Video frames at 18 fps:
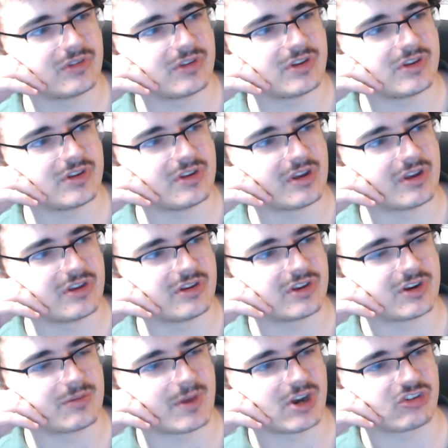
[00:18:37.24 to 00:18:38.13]
you know, you
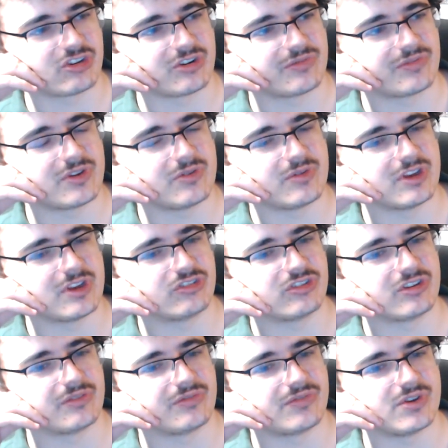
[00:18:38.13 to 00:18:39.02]
could imagine a few years
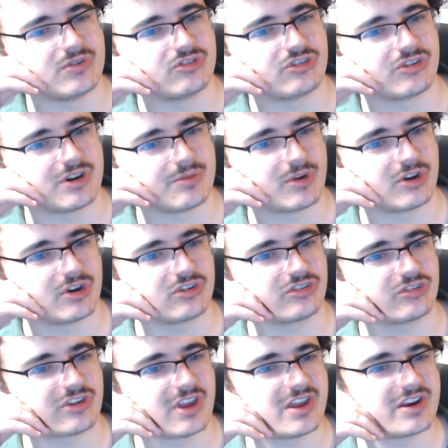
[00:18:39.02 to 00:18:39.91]
in the future, he might
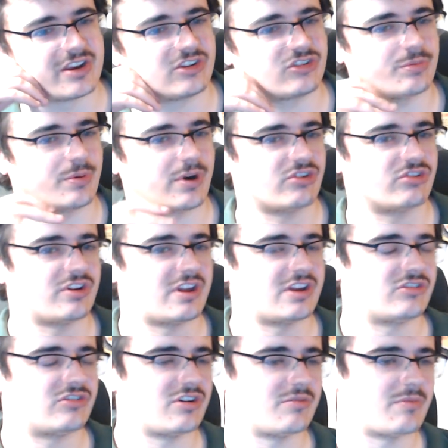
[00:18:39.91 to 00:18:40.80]
just get an express
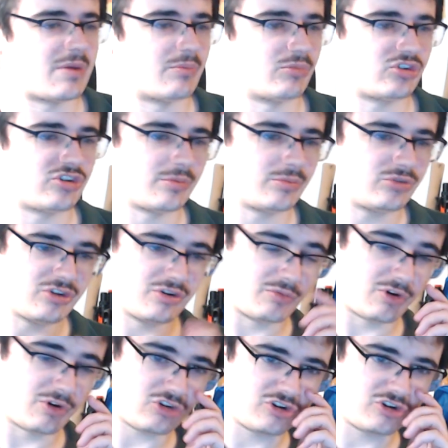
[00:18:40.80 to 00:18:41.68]
NATO membership so
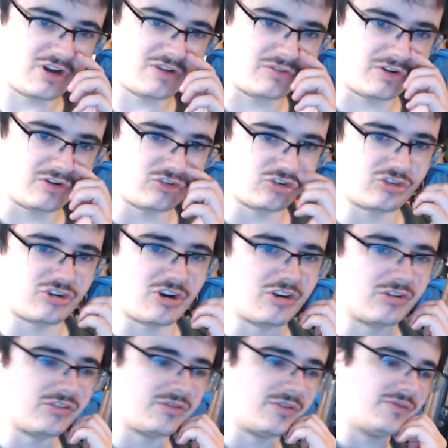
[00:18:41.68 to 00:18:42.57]
Russia never has a
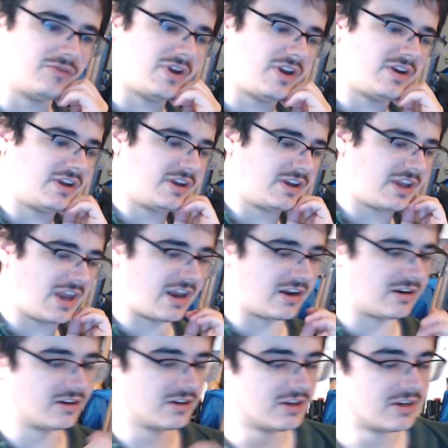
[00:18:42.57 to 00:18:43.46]
chance of invading
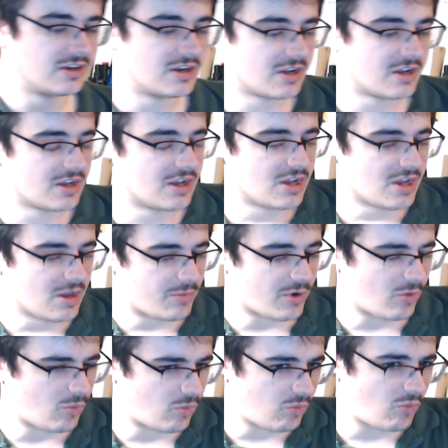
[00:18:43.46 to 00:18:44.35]
again.
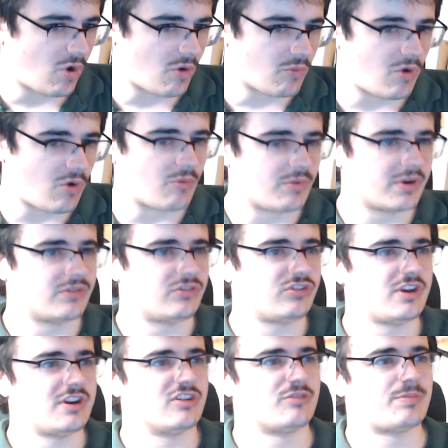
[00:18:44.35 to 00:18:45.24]
But what we've
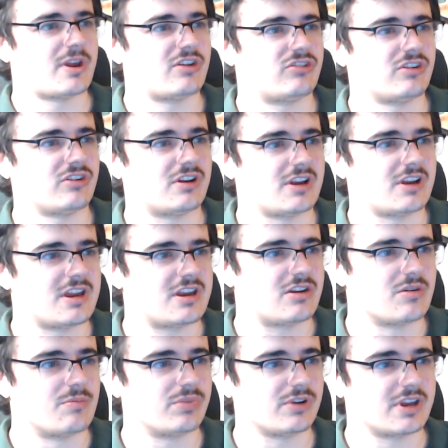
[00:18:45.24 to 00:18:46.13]
seen is basically
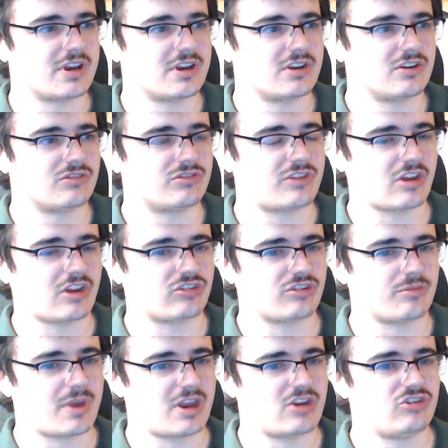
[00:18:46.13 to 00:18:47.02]
complete
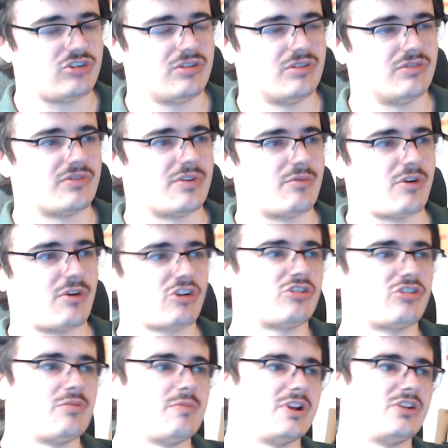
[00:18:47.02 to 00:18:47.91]
decimation of the
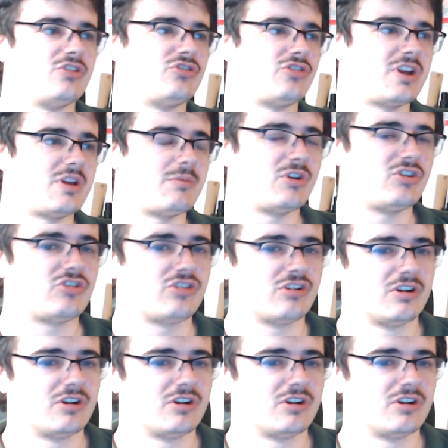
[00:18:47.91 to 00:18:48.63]
Russian military image.